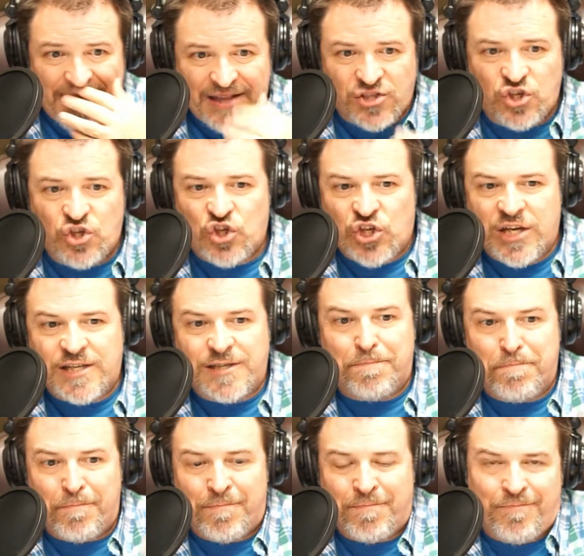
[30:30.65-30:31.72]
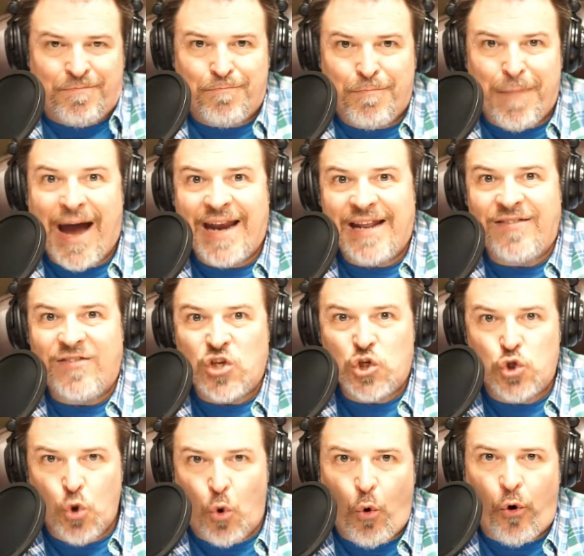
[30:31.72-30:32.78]
That's just minding the
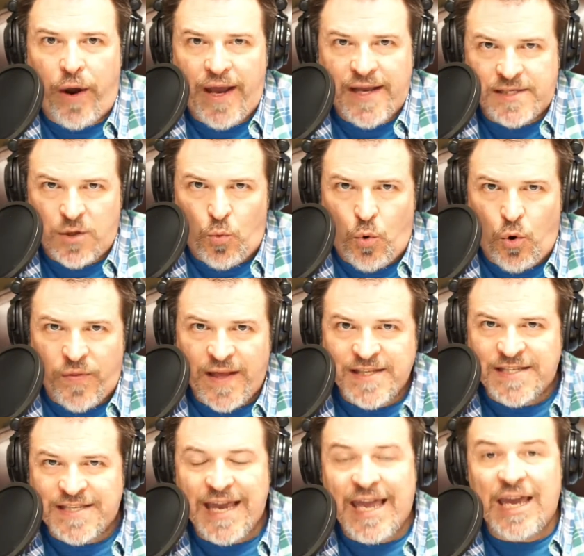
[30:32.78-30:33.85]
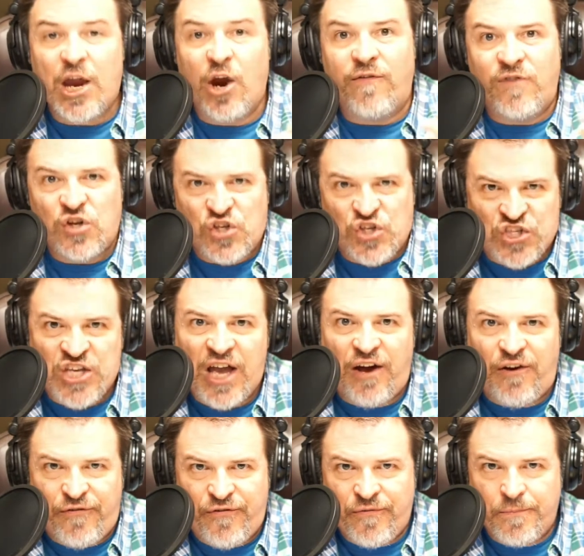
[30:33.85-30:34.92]
store, as it were. That's taking care of
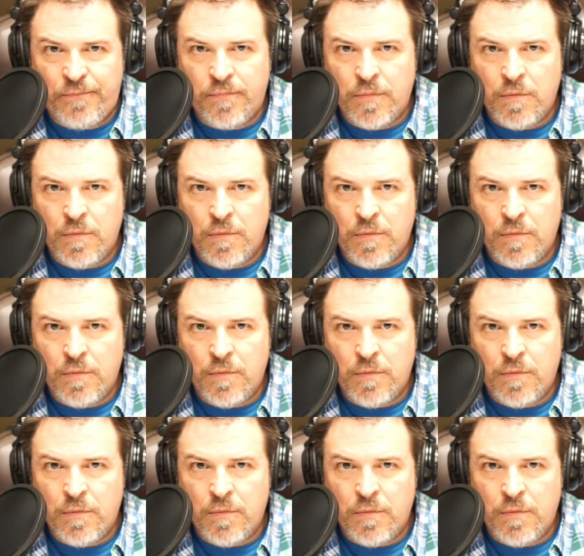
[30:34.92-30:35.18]
yourself.